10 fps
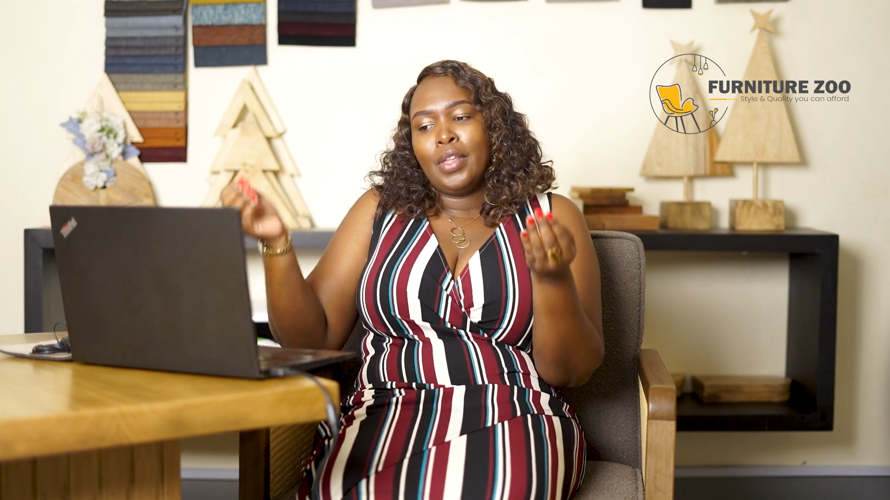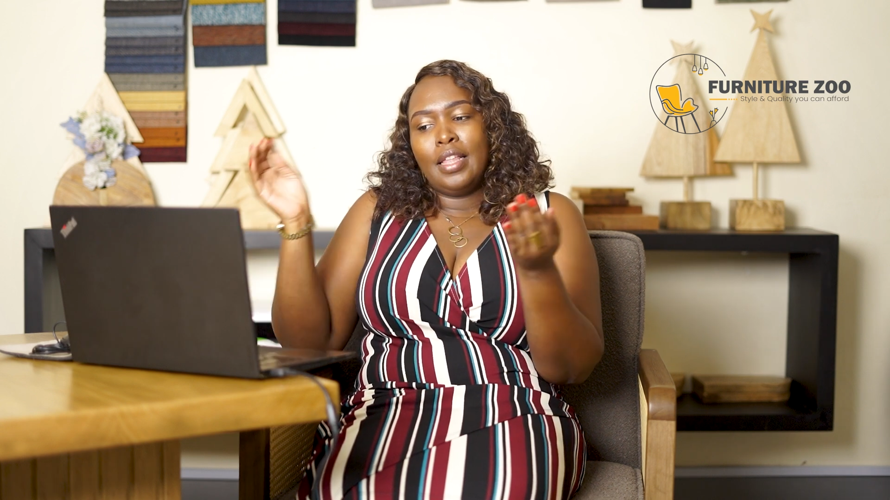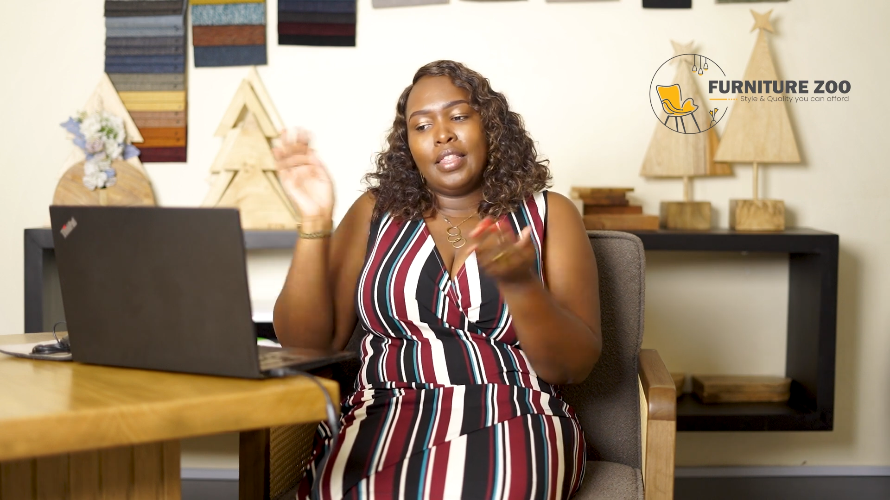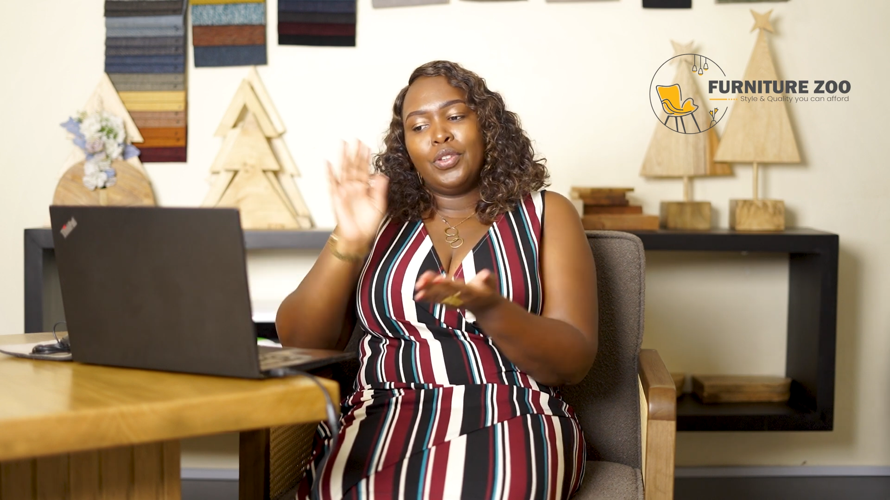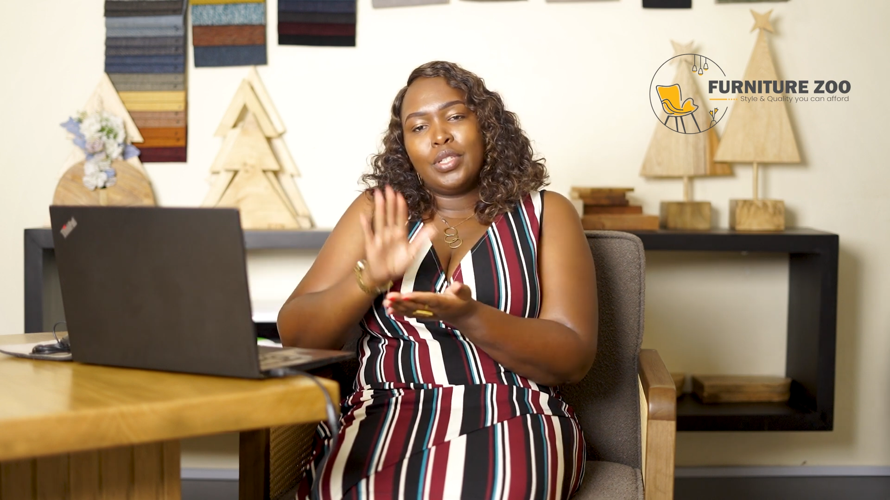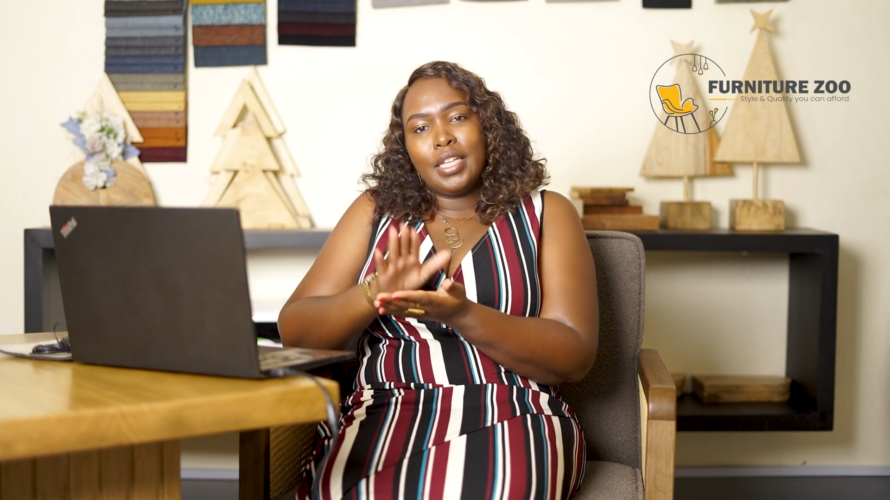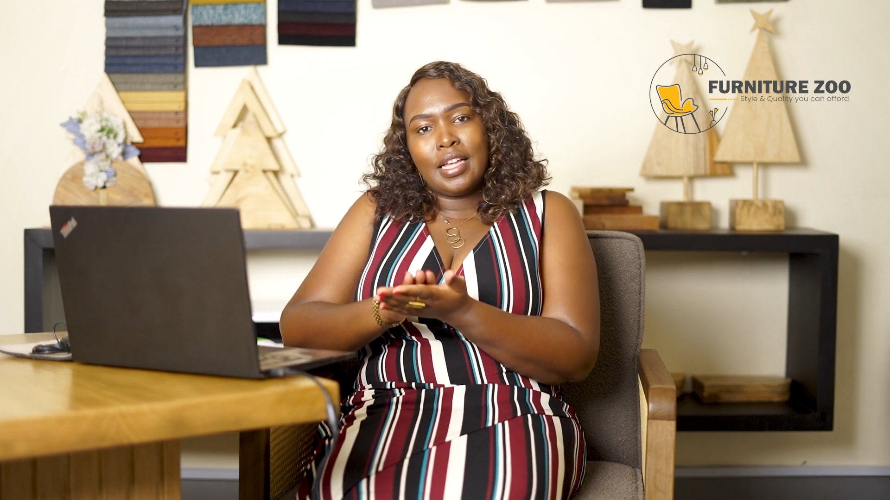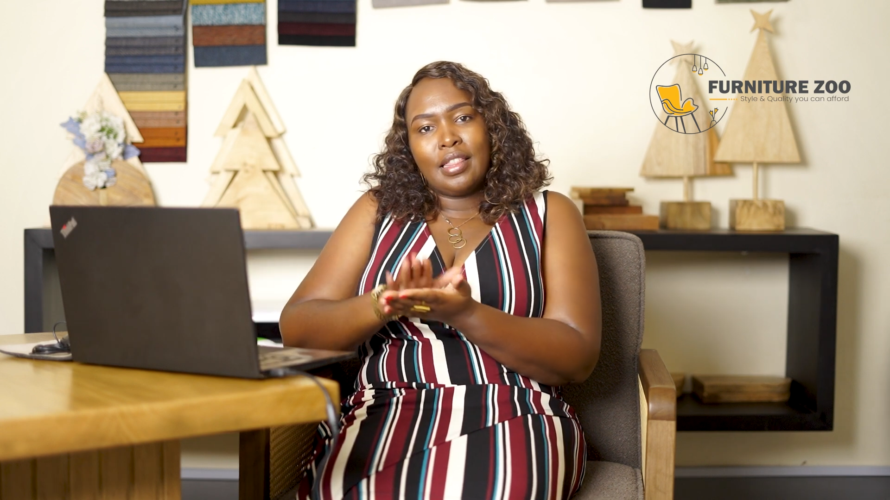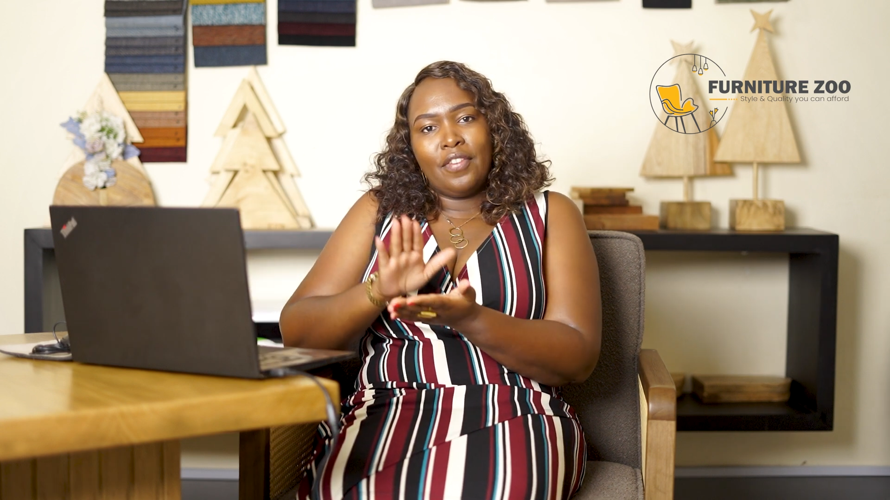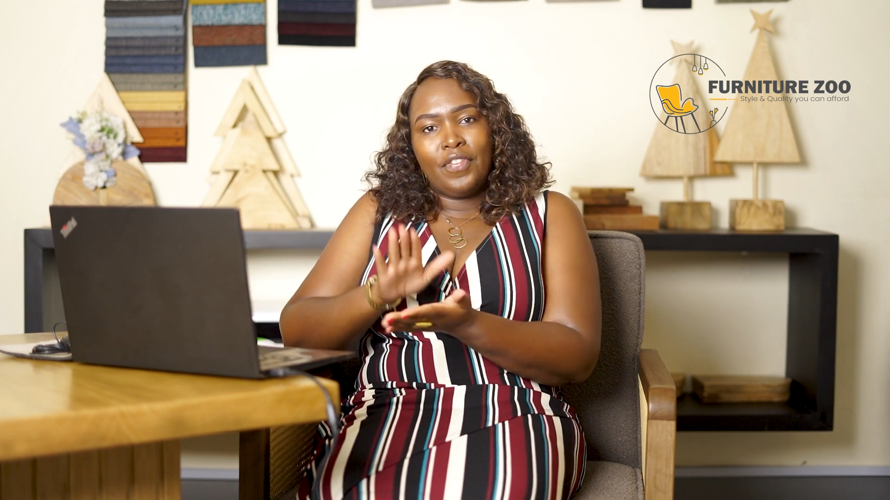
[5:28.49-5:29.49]
And then you
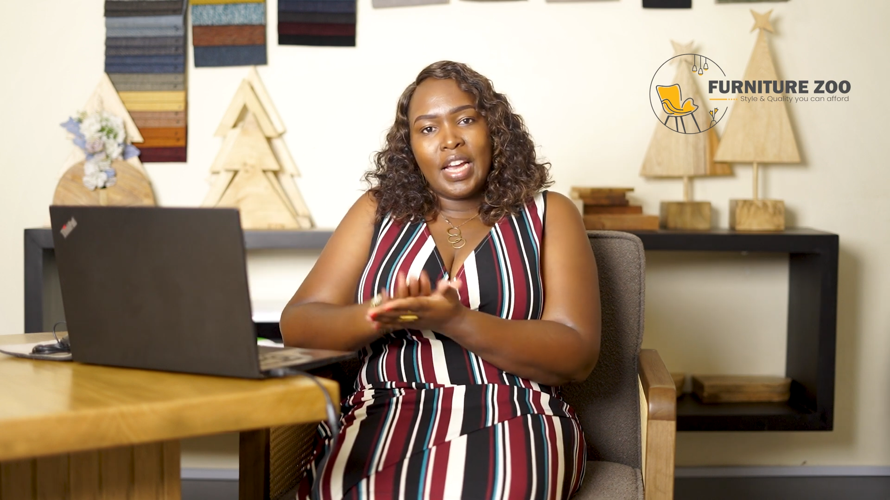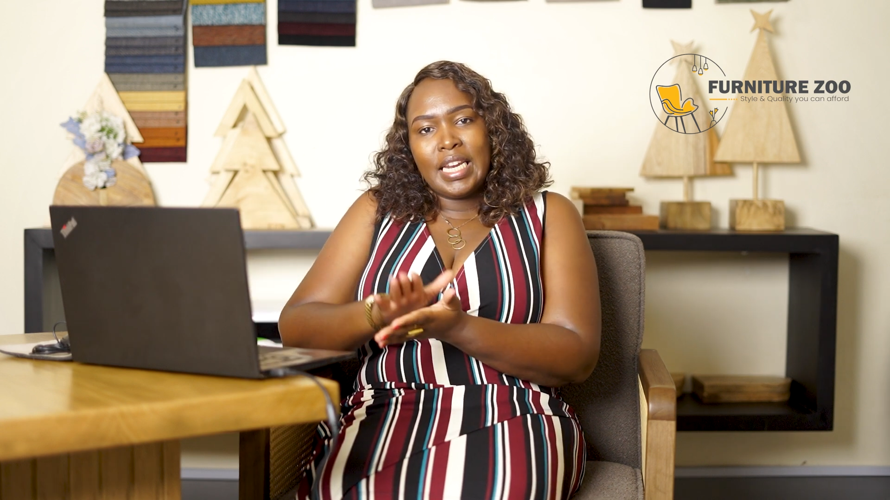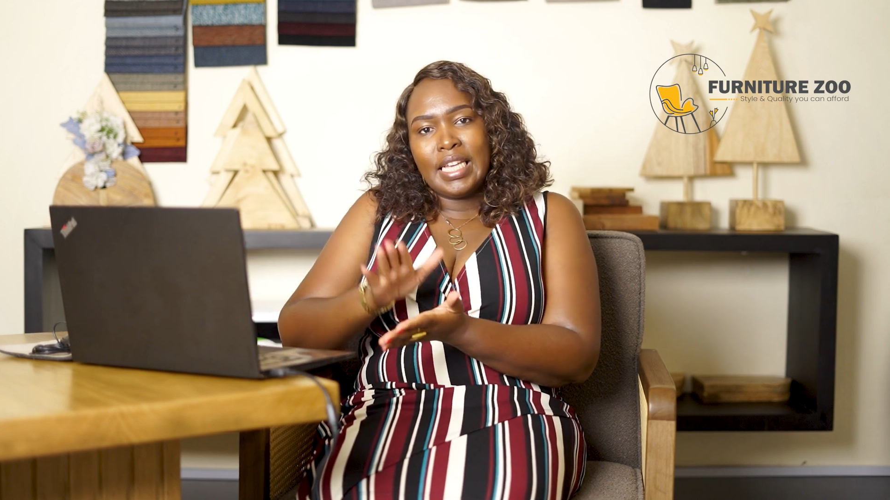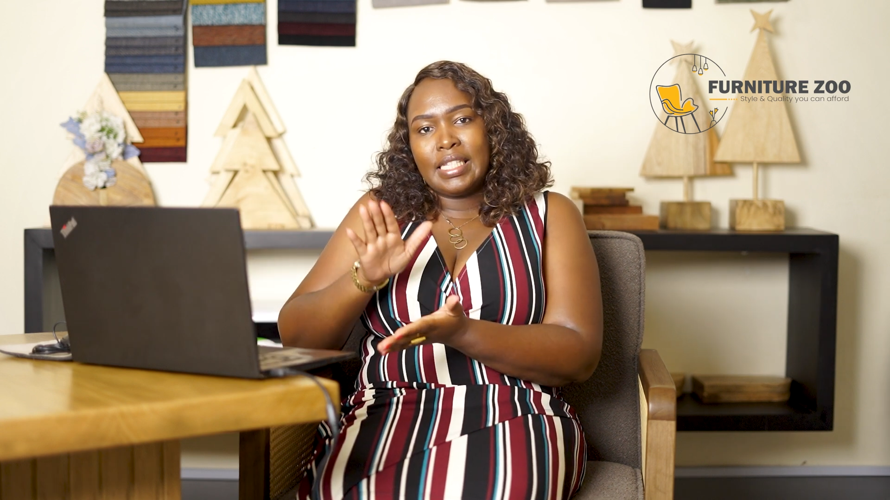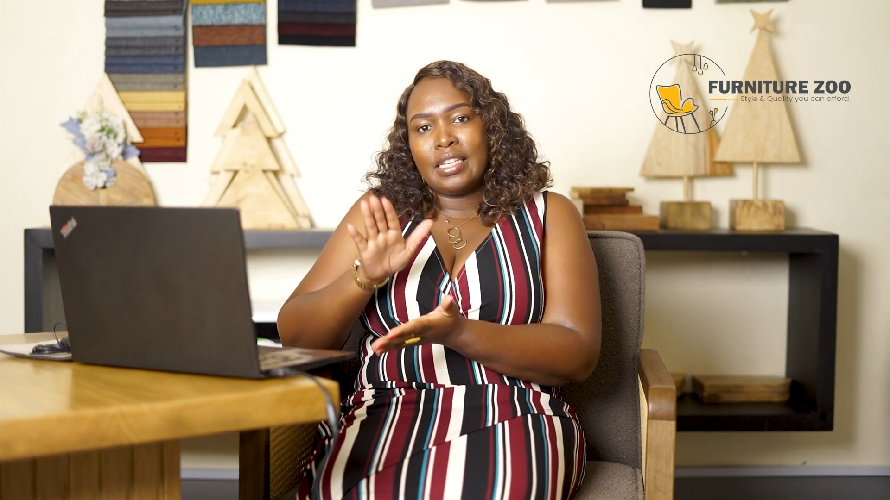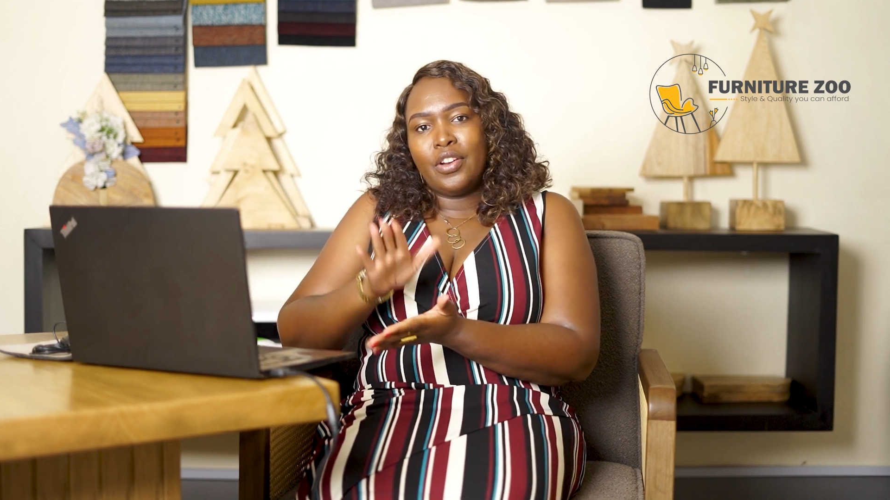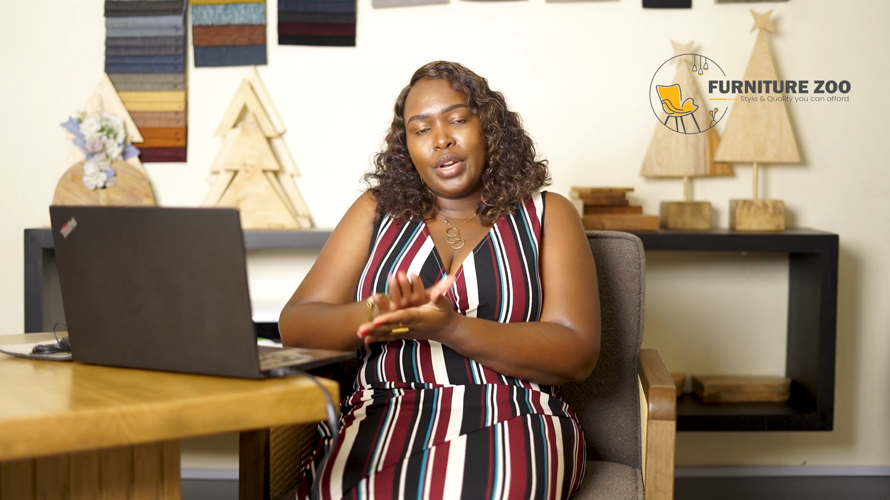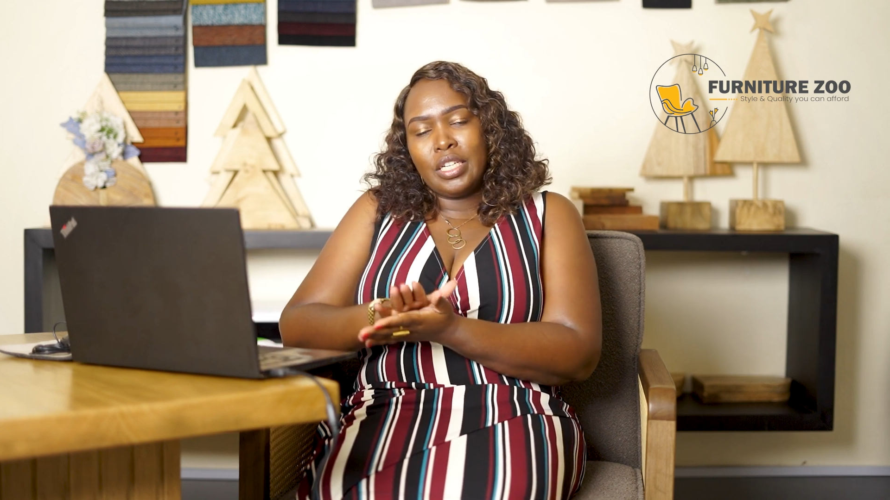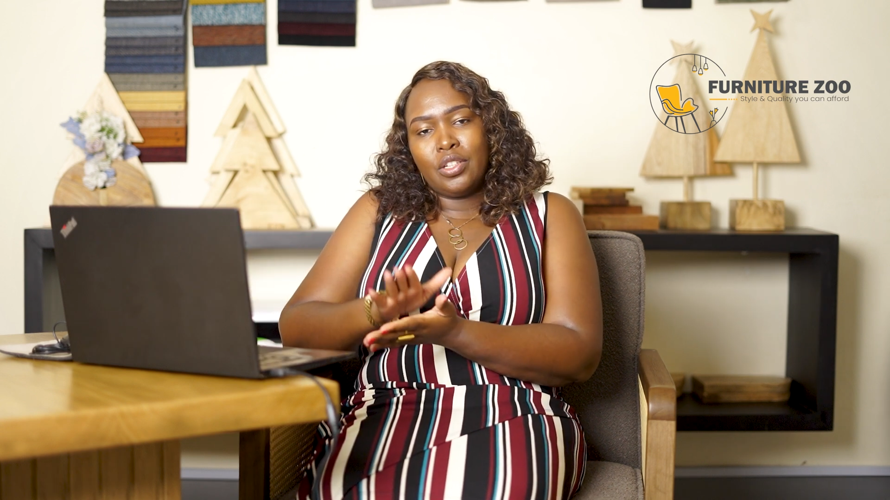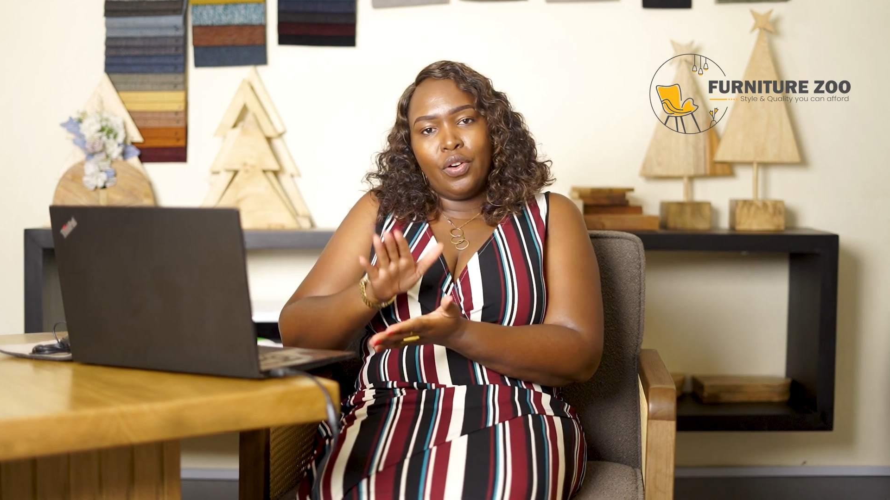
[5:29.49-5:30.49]
take the finest grit